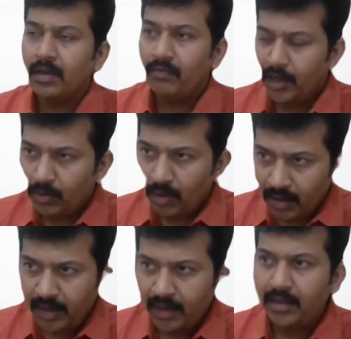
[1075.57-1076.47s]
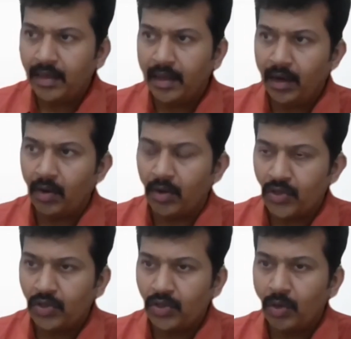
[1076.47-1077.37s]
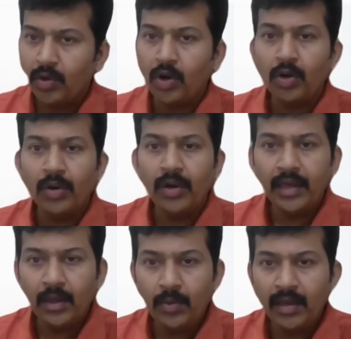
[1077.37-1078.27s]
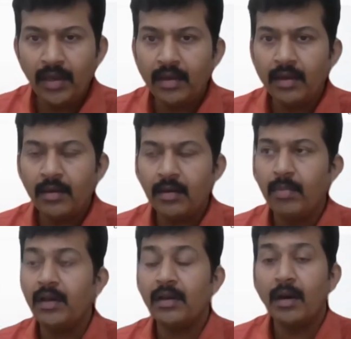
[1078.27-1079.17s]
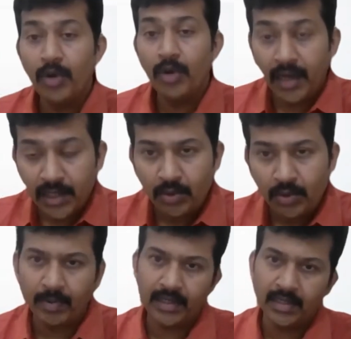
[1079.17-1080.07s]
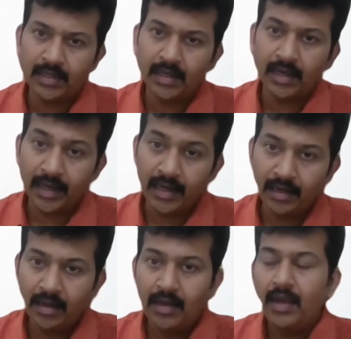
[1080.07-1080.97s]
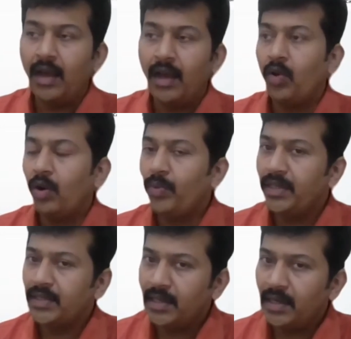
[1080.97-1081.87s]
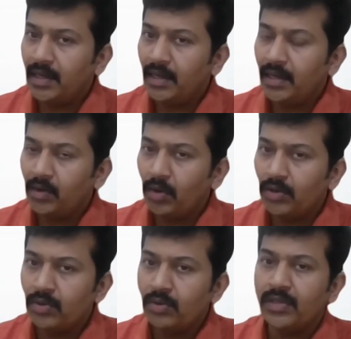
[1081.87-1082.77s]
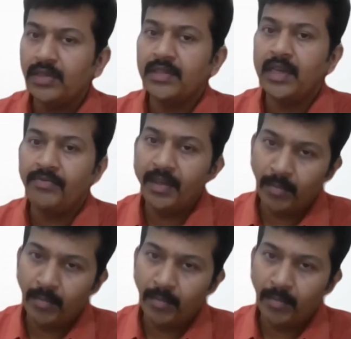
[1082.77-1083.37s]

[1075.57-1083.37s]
when you are treating the hearing loss, you are not only giving a better communication to the patient. Again, I'll always say it also is a safety